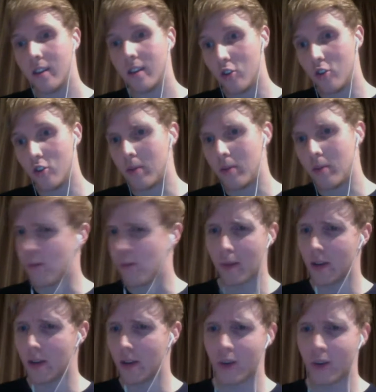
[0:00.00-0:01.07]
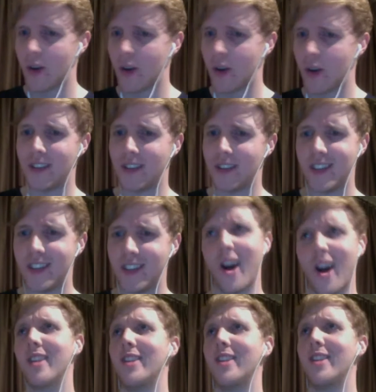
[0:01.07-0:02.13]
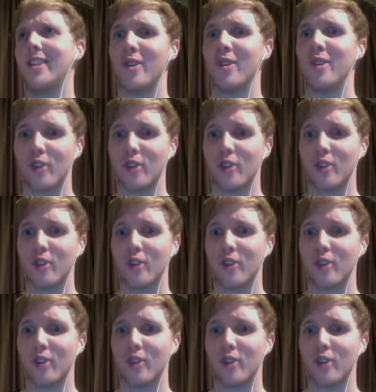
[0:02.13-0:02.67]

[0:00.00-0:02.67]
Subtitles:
who people probably don't know him because he's not in the original